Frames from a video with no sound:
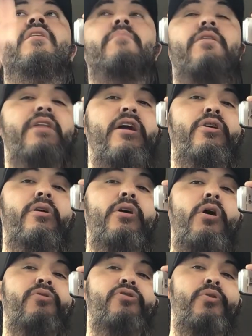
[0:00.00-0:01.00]
And then you
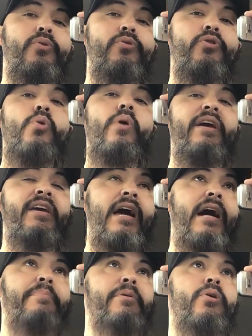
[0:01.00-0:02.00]
go to Duguay
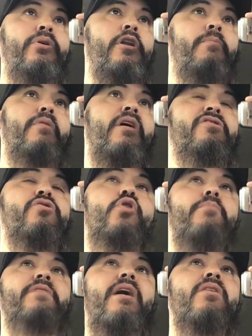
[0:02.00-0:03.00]
Capital Enterprises
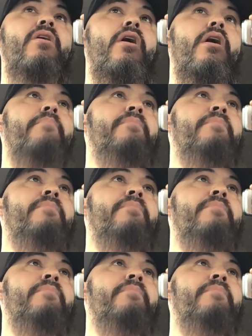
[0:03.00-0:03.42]
Corp.com,